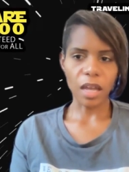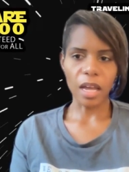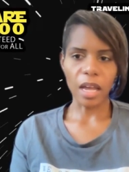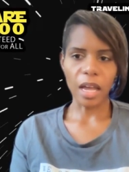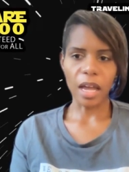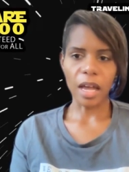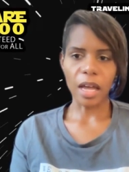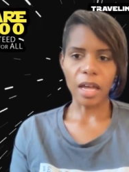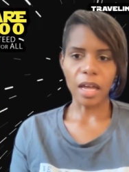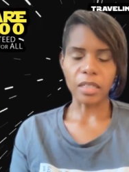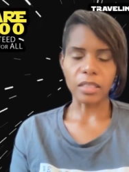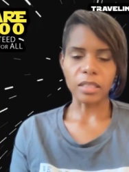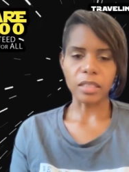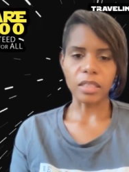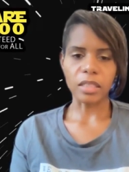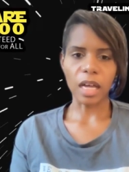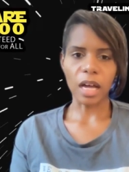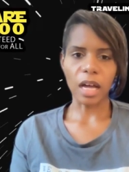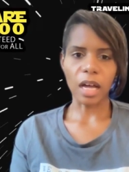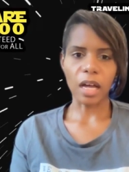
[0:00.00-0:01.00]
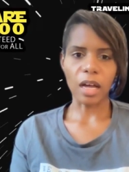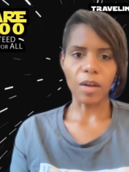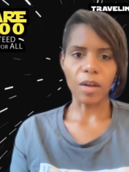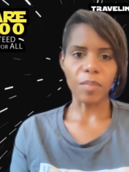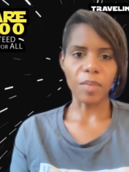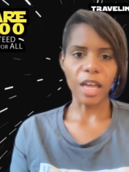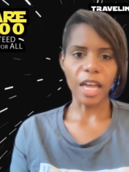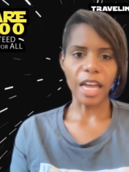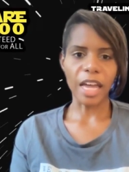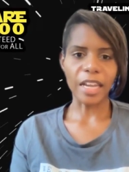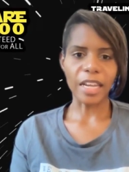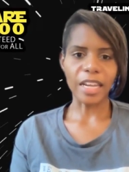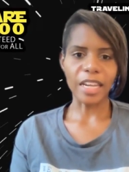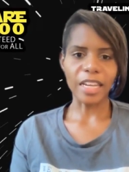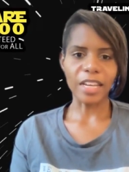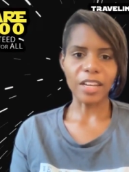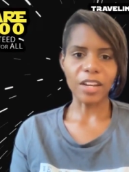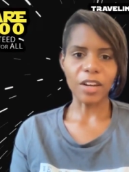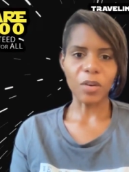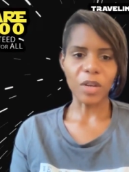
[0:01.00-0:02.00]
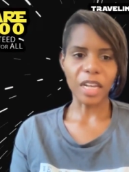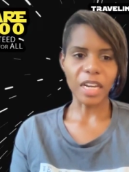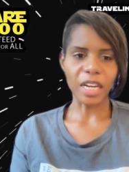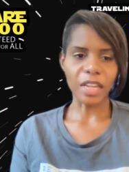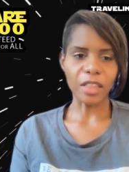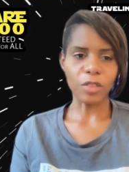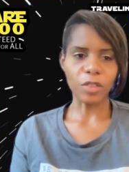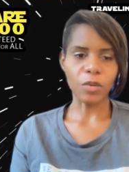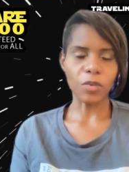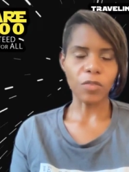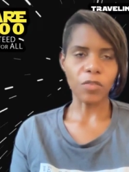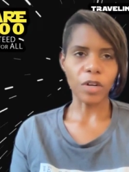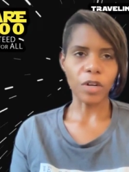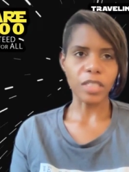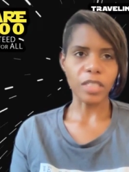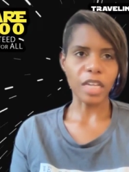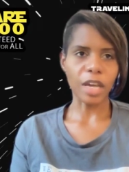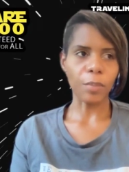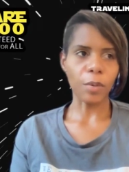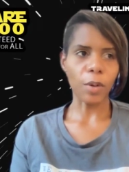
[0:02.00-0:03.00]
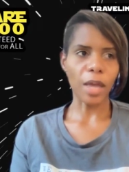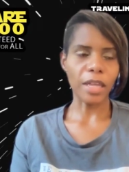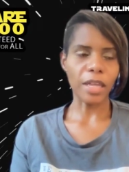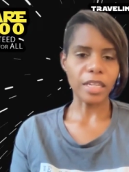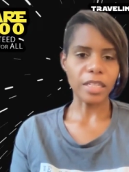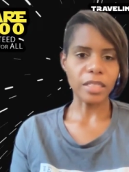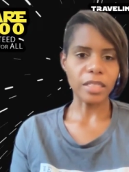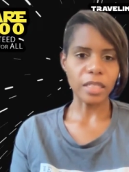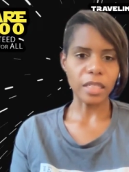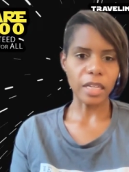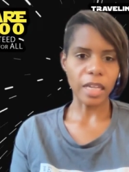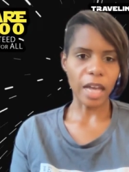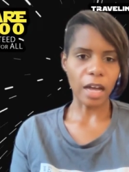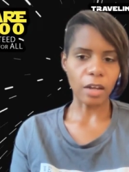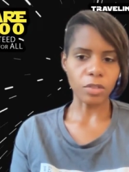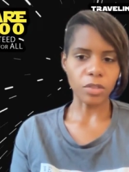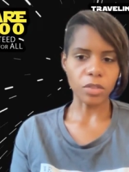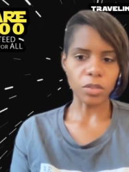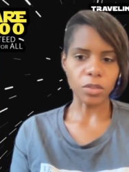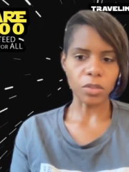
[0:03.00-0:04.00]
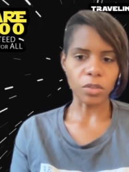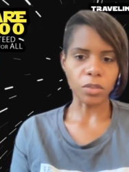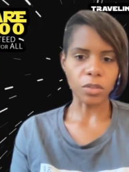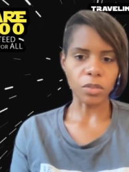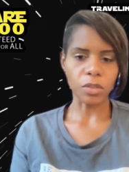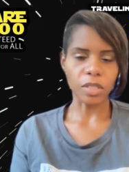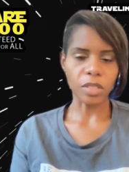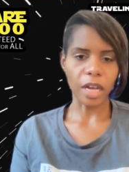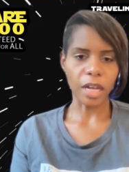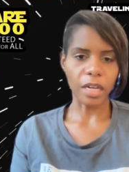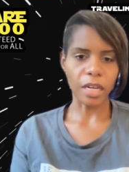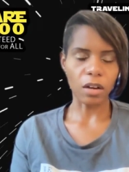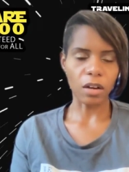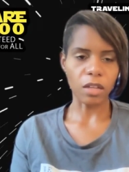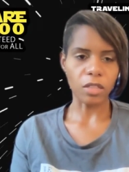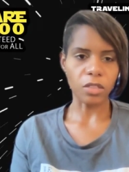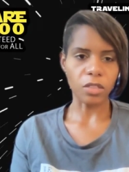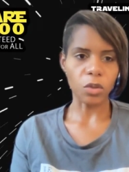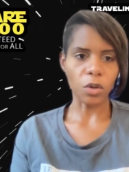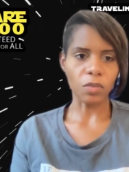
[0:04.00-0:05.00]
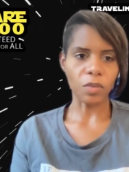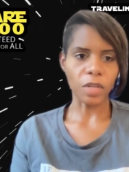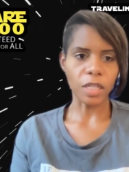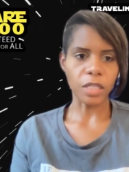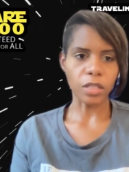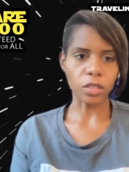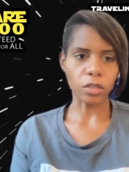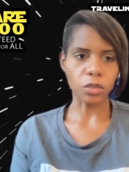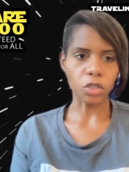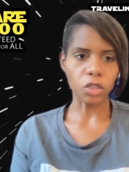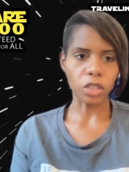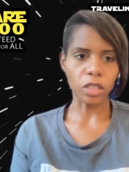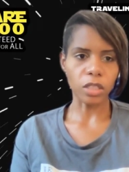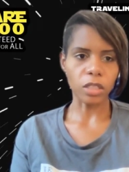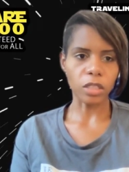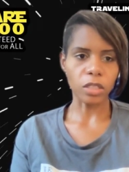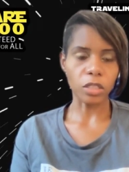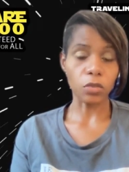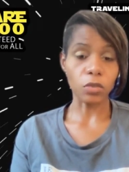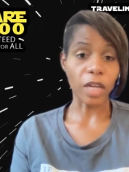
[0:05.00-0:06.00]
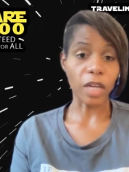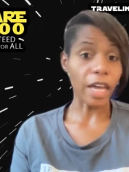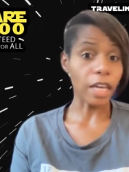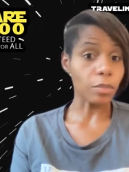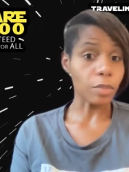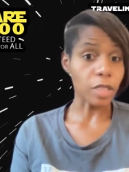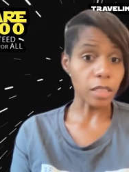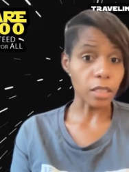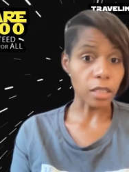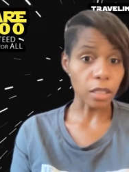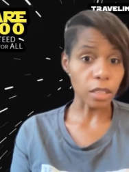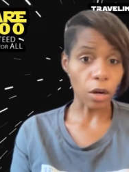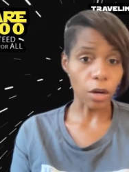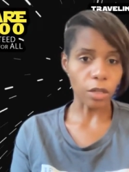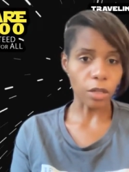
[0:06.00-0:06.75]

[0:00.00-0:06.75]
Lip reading: And getting it through, for example, LA City Council signing on to a resolution unanimously,